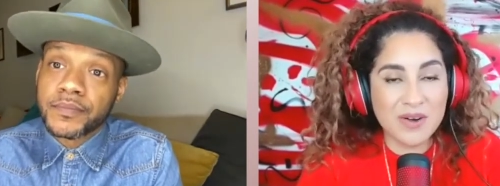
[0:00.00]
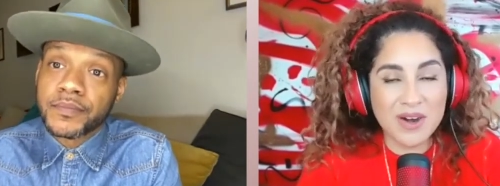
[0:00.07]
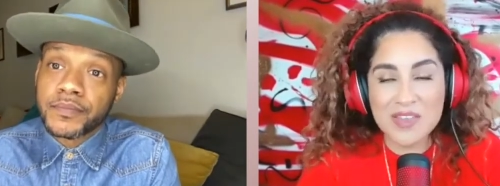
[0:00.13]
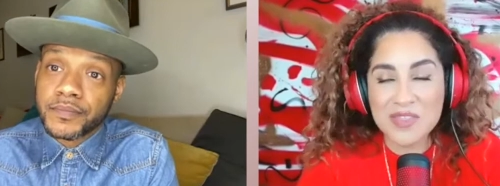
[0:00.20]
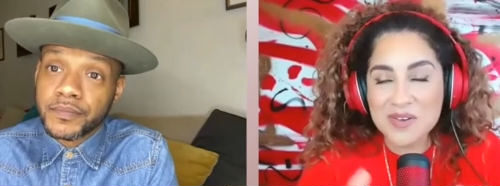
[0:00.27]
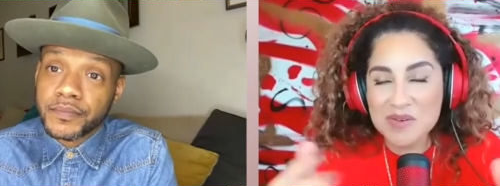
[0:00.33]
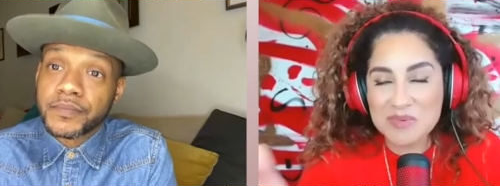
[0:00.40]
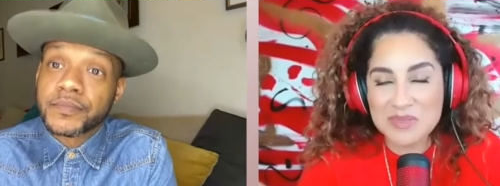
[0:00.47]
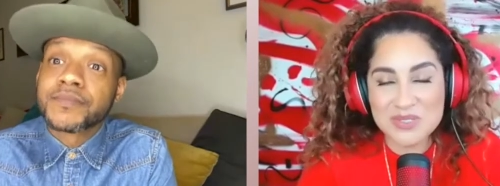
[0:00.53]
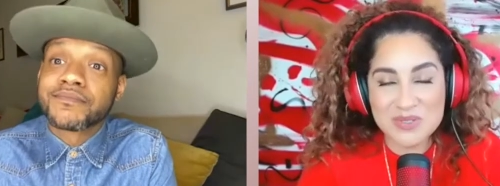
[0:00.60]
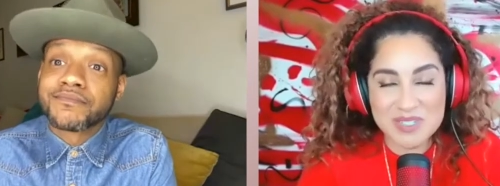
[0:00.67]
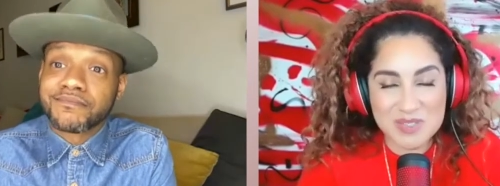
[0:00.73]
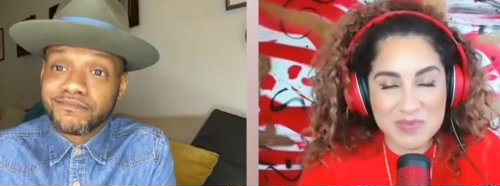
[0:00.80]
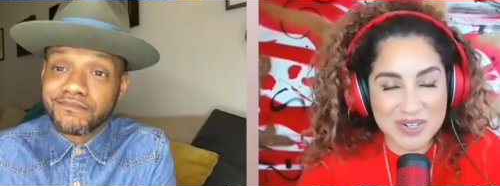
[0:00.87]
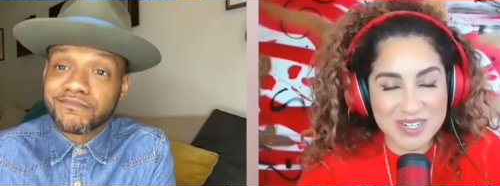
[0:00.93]
Speaker 1: or other couples who
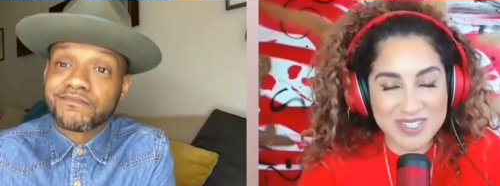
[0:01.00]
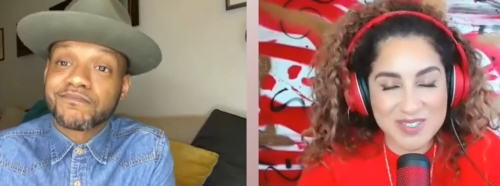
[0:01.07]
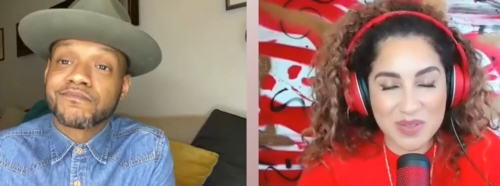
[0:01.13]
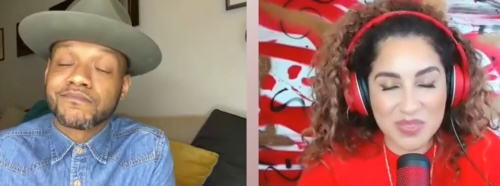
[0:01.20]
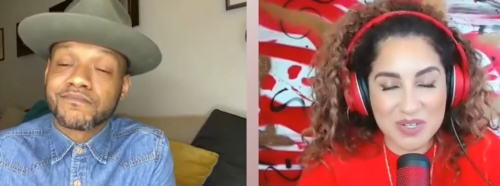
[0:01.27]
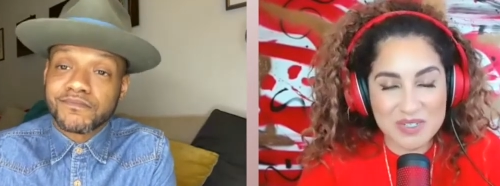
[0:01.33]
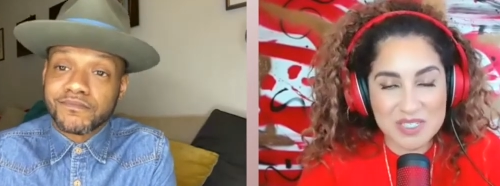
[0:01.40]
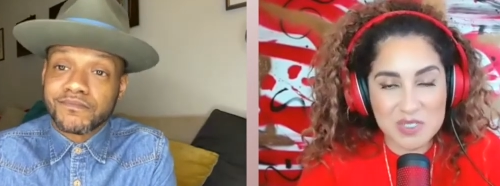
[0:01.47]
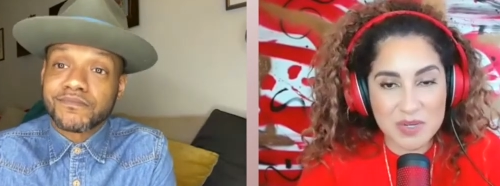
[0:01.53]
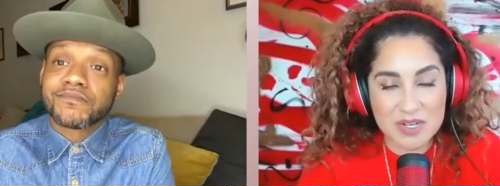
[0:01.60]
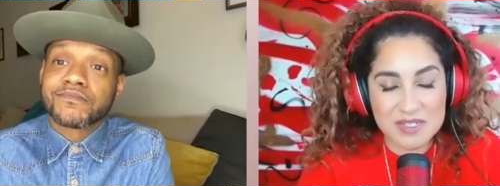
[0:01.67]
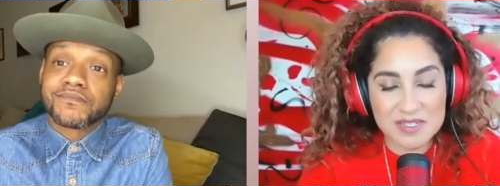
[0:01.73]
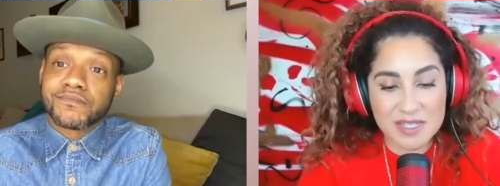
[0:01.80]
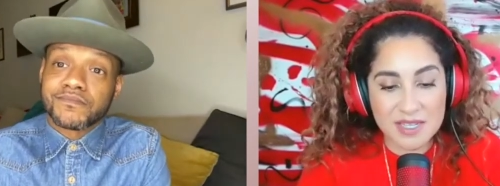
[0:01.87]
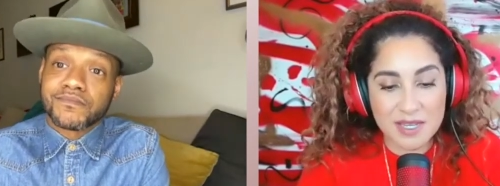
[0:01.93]
experience what they're
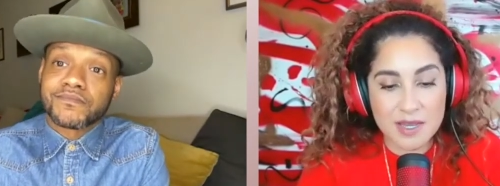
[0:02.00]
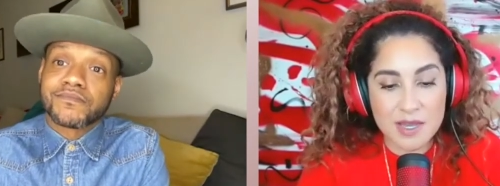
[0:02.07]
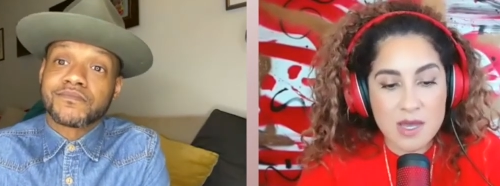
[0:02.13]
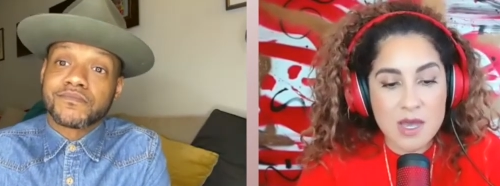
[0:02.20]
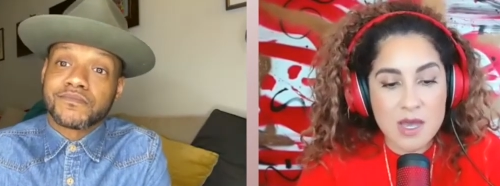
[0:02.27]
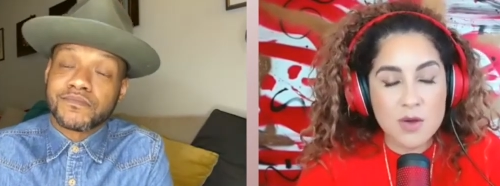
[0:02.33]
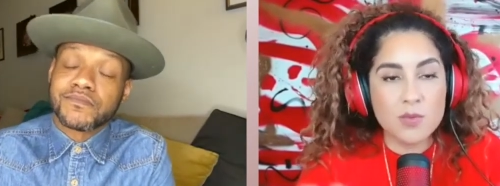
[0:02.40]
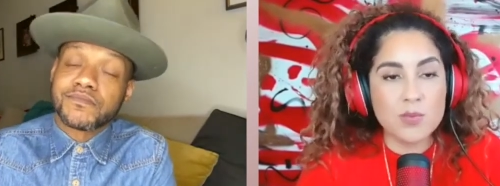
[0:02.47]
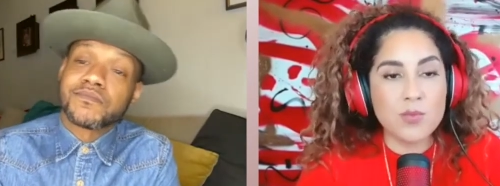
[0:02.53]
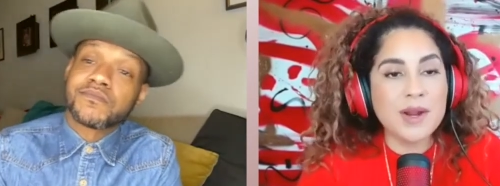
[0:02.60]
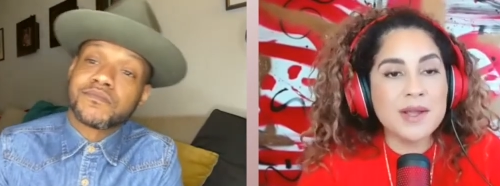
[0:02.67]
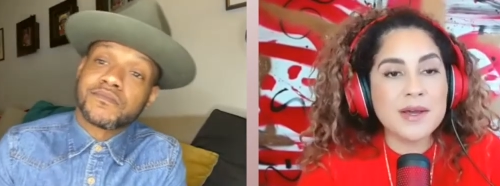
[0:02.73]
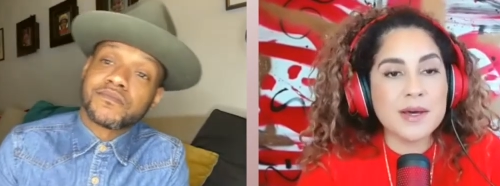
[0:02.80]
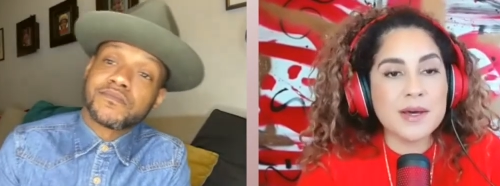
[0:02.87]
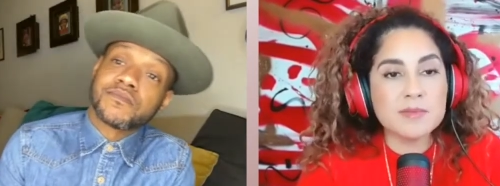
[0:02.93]
experiencing
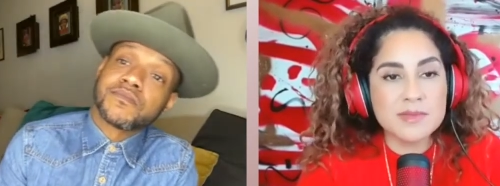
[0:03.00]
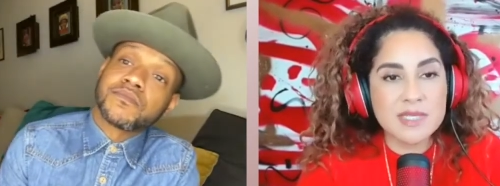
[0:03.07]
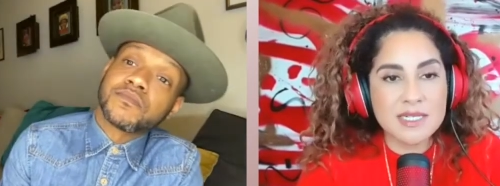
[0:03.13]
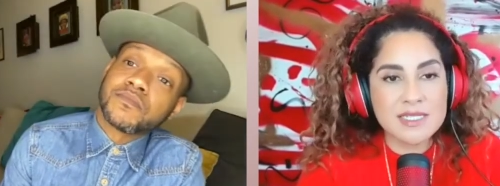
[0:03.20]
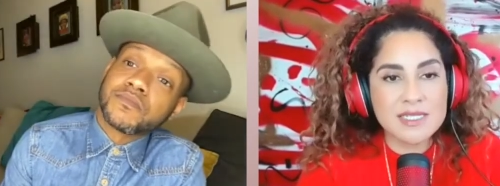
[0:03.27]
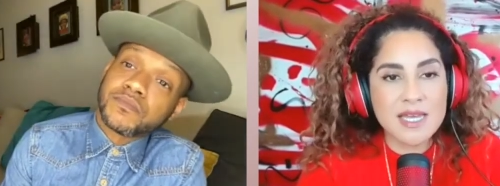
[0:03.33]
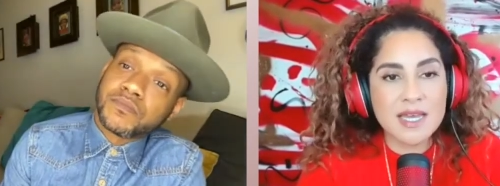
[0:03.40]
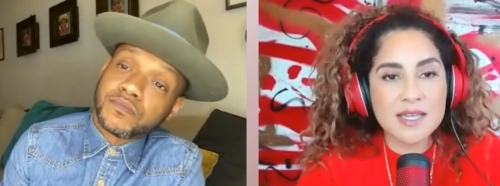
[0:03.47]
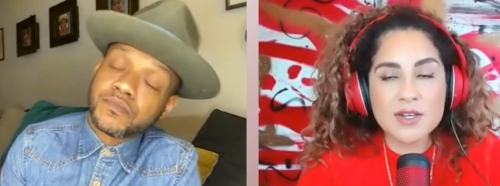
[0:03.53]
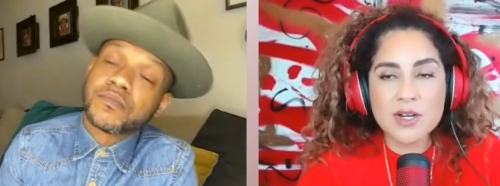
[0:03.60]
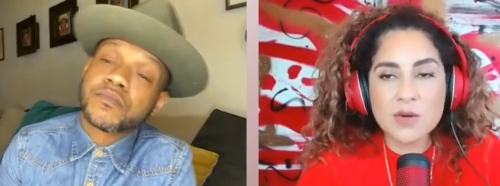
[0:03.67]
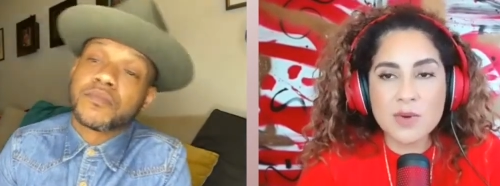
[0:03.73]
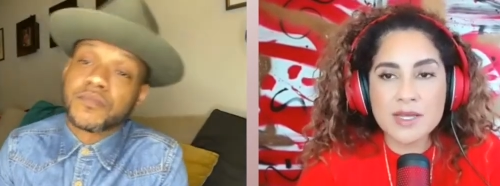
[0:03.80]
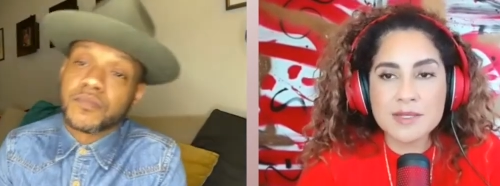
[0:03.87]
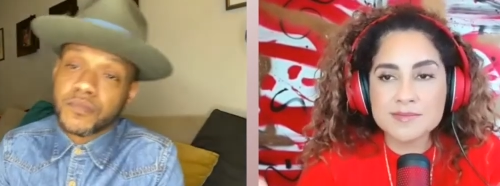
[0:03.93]
break up. They decide, you know
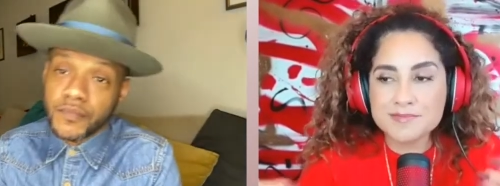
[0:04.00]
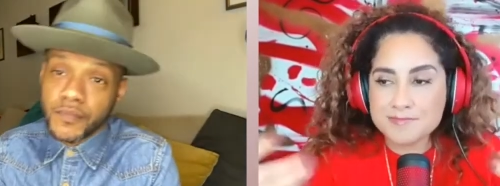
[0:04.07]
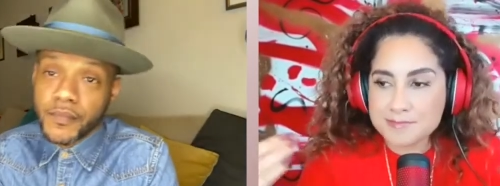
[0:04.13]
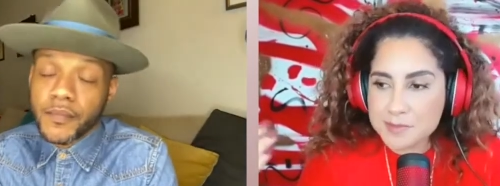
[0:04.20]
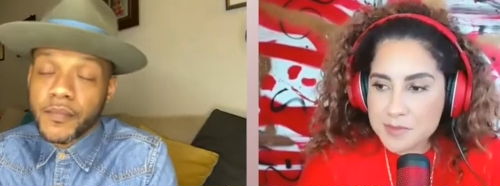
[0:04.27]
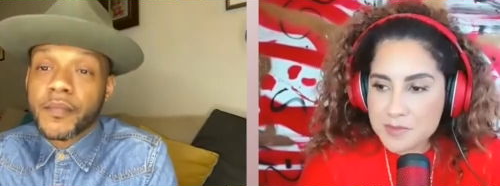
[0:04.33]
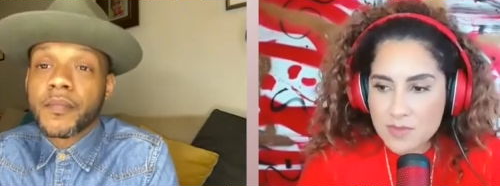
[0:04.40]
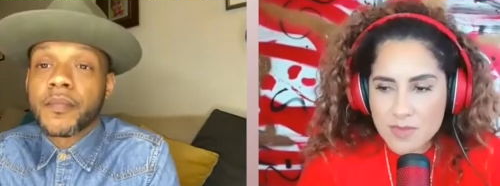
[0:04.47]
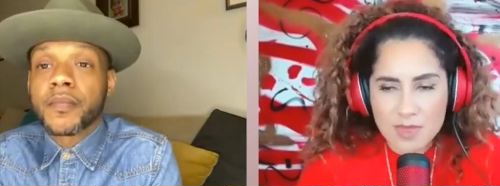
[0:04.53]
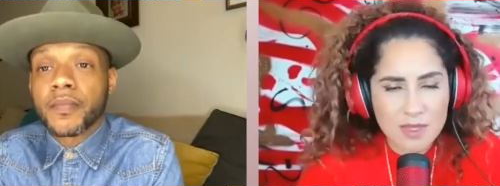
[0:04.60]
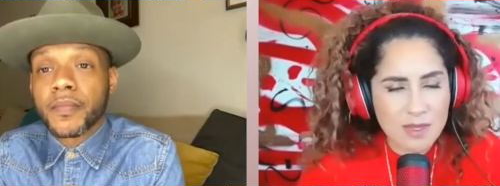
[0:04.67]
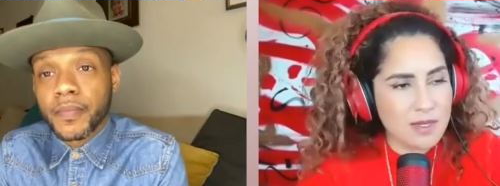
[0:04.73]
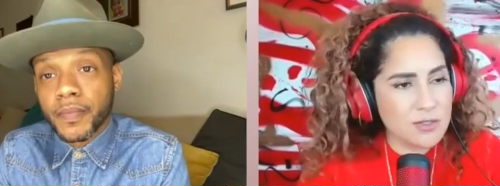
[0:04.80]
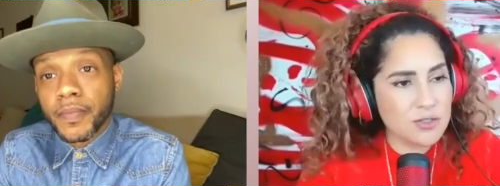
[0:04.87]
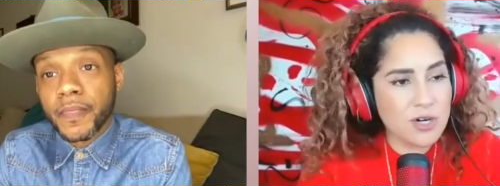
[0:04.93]
what?
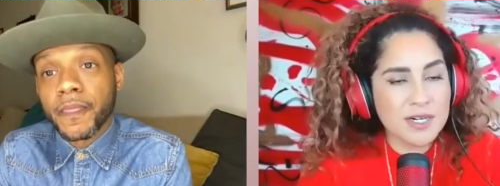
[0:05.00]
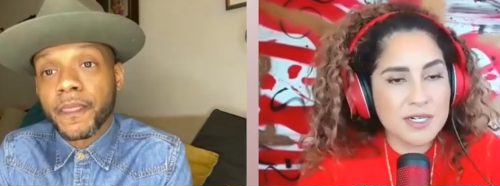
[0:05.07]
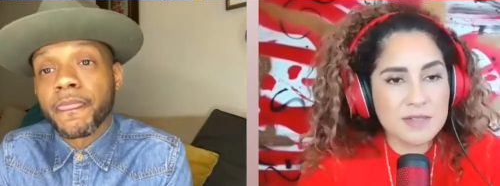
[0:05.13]
Strong